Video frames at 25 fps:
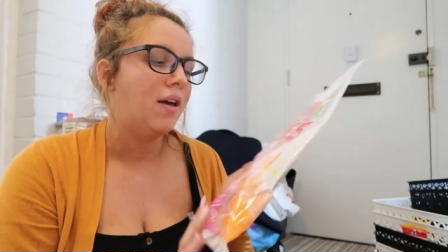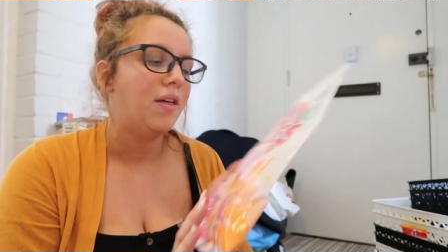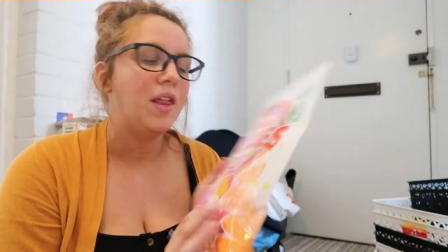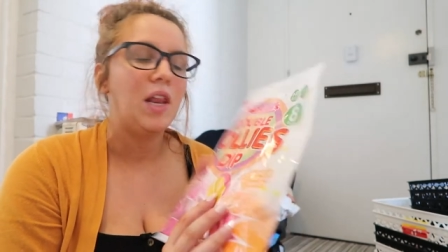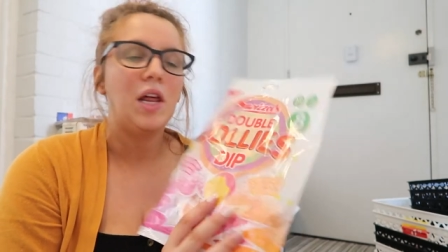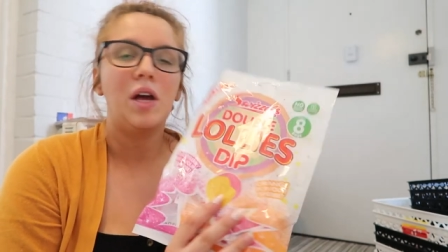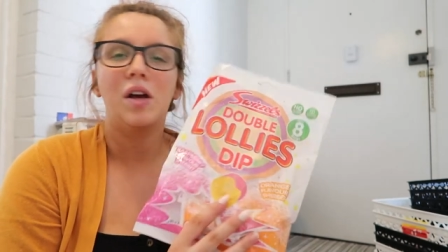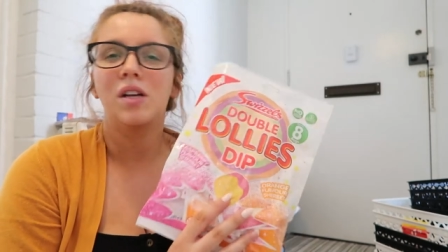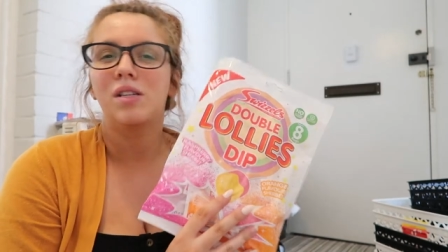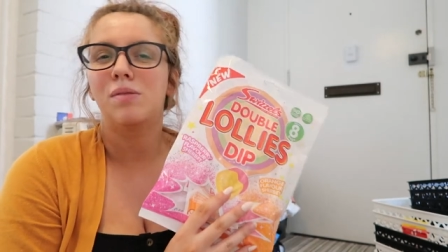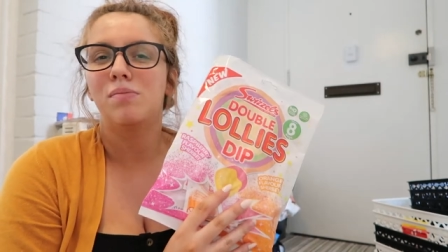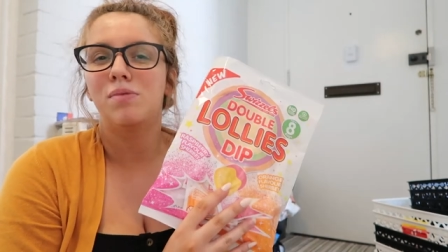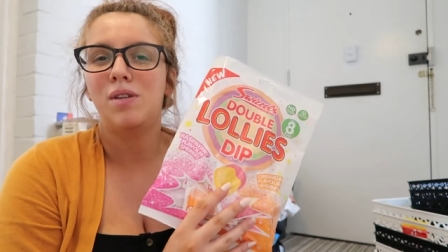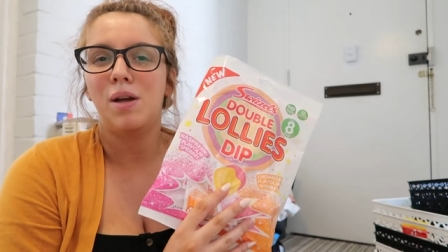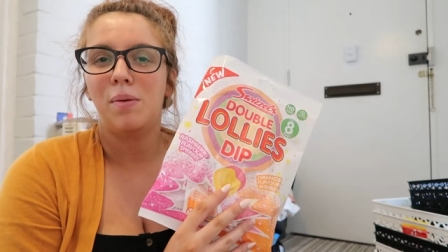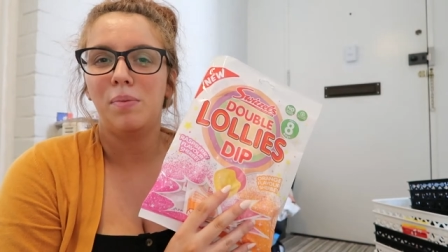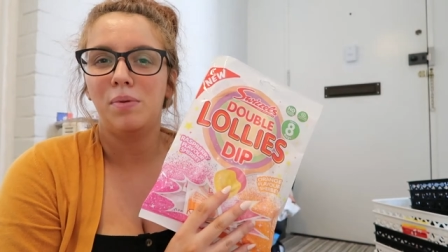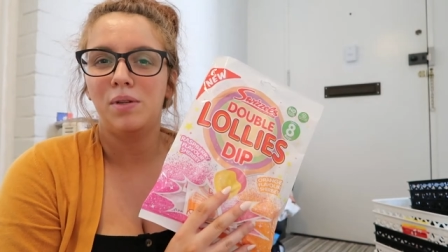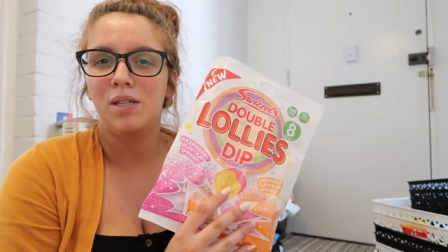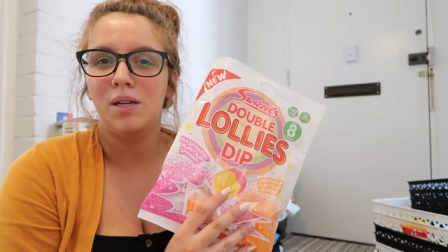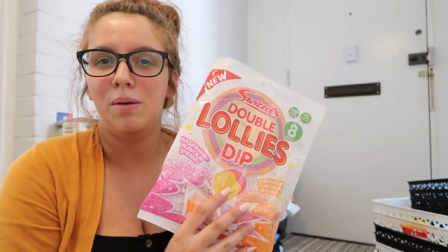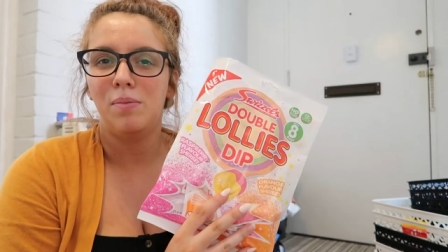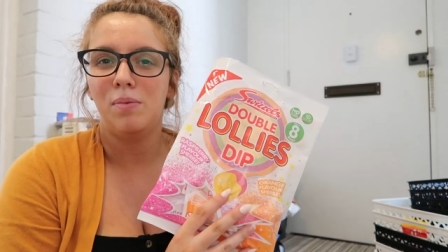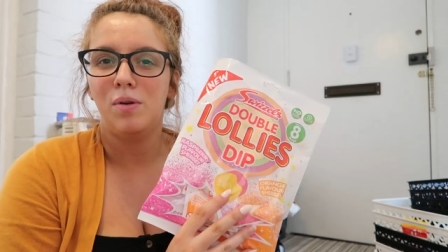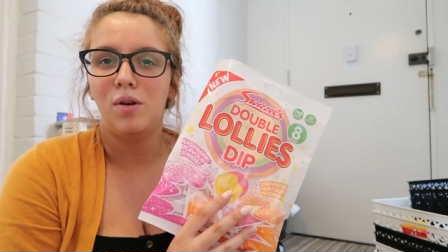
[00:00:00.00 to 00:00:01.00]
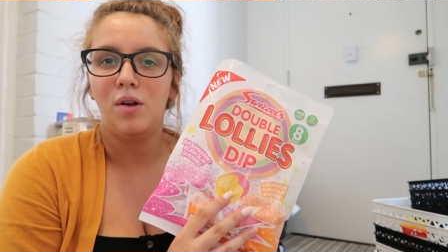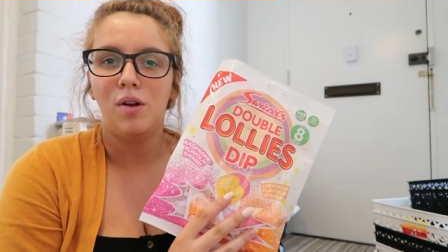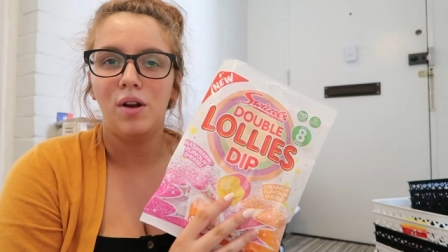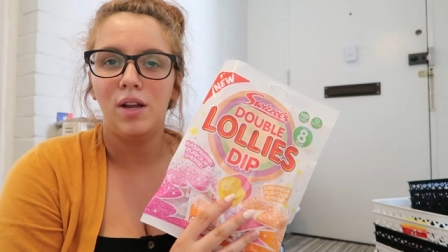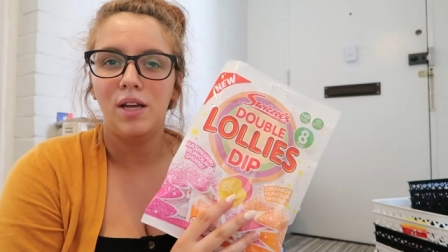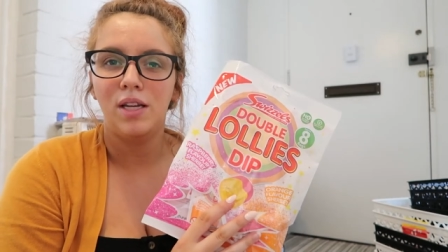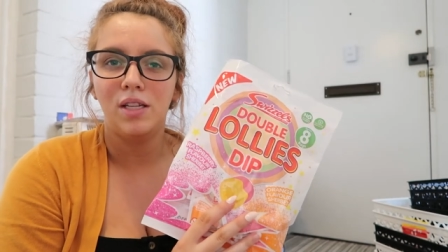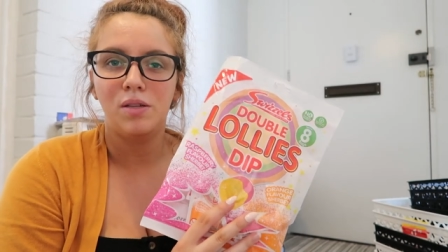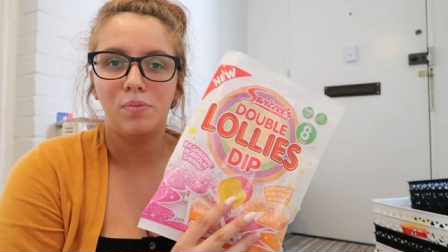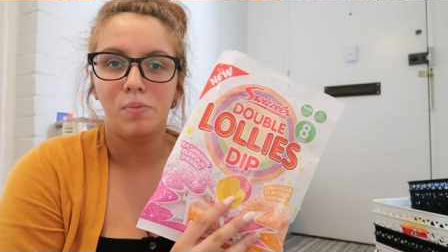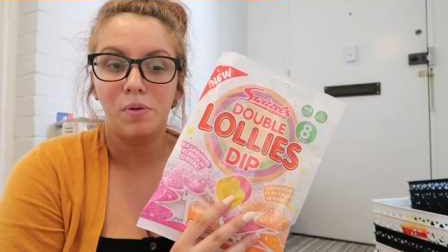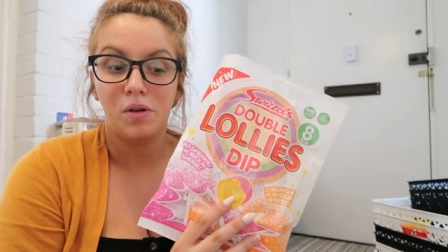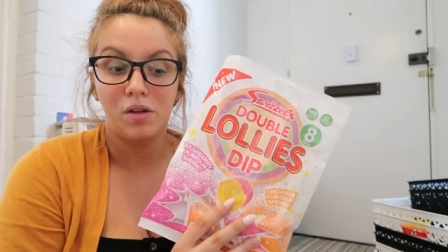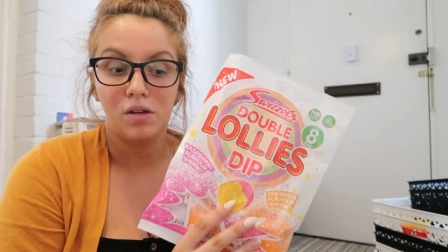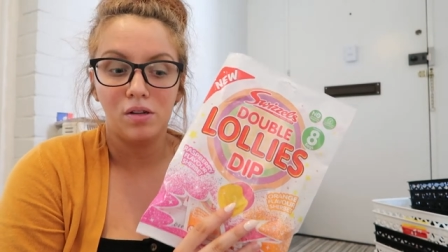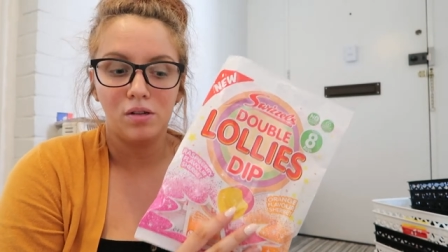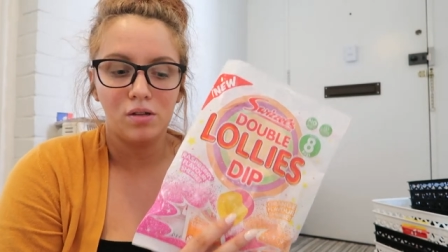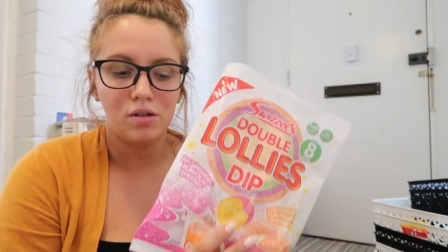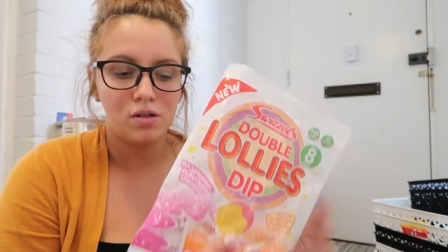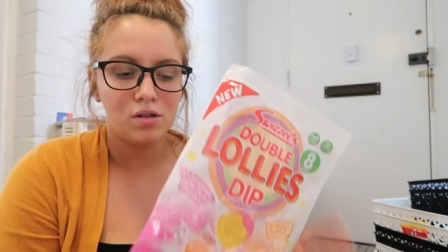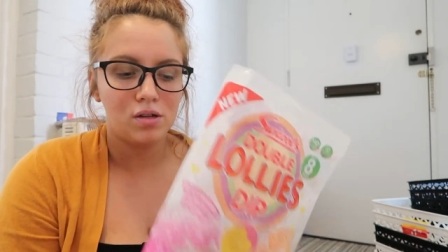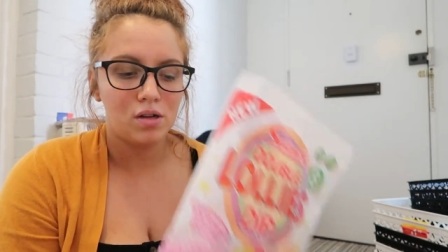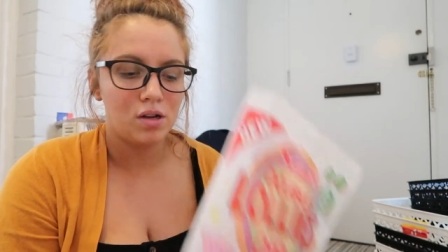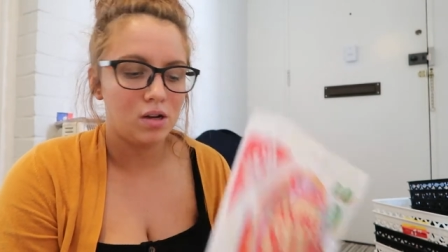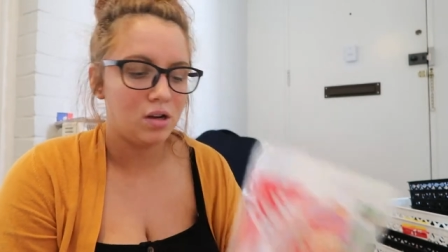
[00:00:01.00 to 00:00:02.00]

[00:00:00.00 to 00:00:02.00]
And I got some double dip lollies because,